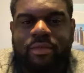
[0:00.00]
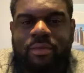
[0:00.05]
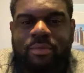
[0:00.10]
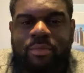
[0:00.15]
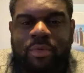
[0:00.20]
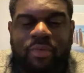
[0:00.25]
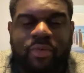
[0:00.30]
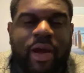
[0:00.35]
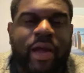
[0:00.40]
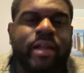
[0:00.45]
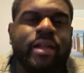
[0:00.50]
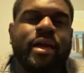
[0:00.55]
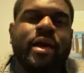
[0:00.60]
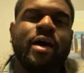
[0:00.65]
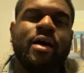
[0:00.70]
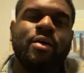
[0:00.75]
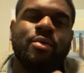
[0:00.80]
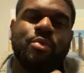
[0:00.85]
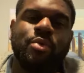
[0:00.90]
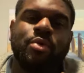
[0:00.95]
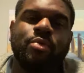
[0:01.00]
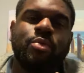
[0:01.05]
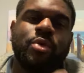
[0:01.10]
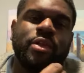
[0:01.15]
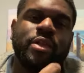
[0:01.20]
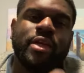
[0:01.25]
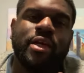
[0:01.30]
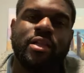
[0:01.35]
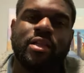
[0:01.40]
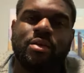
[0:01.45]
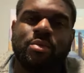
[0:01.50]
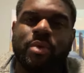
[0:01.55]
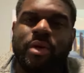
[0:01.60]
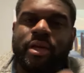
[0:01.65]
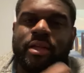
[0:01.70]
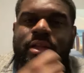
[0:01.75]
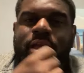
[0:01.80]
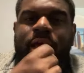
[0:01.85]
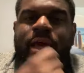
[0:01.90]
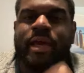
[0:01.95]
But right now, we're dealing
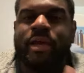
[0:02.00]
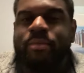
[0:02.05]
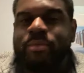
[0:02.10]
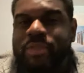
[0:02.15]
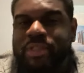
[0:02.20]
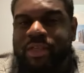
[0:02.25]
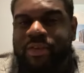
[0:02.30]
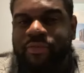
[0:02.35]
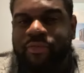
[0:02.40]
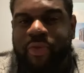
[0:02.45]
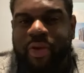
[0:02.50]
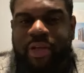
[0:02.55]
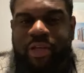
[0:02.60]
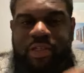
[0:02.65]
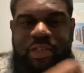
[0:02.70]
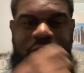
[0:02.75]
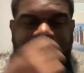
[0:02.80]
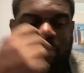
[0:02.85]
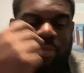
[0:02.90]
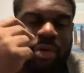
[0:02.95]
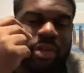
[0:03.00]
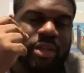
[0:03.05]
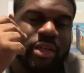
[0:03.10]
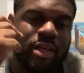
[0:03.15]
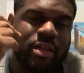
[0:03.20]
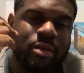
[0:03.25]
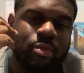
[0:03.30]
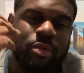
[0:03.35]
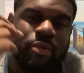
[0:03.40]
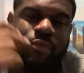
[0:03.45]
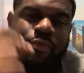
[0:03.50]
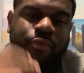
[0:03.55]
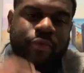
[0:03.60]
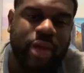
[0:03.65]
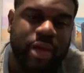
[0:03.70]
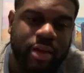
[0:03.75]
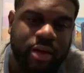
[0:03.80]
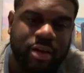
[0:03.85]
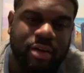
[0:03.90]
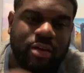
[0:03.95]
with AMC finishing. We're dealing with
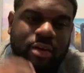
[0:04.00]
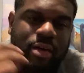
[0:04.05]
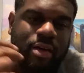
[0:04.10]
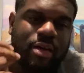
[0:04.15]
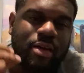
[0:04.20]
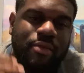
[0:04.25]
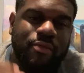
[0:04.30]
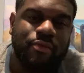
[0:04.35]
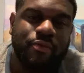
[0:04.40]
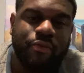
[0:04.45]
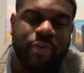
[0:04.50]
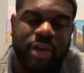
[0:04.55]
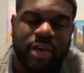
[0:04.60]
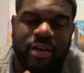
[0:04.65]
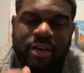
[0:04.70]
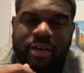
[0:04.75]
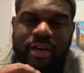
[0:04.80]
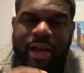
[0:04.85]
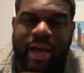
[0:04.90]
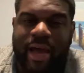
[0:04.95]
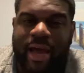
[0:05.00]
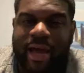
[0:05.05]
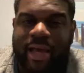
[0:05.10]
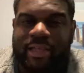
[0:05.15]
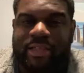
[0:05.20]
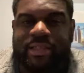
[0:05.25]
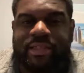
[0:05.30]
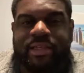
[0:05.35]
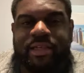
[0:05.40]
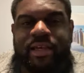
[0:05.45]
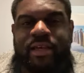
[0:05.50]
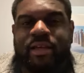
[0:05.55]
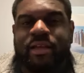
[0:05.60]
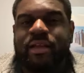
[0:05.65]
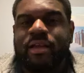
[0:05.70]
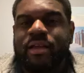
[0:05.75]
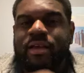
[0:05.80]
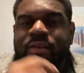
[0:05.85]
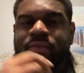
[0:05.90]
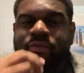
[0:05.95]
finger. Finger has to
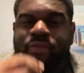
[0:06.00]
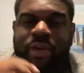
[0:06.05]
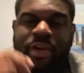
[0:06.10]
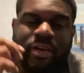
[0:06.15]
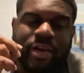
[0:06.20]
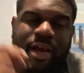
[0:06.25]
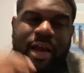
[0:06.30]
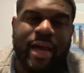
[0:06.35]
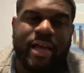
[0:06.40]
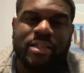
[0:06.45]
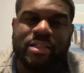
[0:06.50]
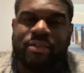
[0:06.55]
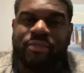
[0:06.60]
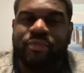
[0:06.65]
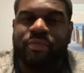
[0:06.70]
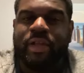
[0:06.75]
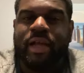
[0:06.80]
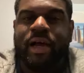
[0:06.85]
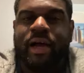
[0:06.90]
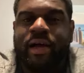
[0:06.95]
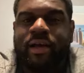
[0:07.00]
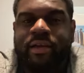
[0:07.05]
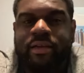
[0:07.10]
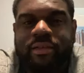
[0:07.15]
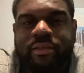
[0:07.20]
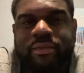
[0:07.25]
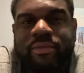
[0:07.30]
fly.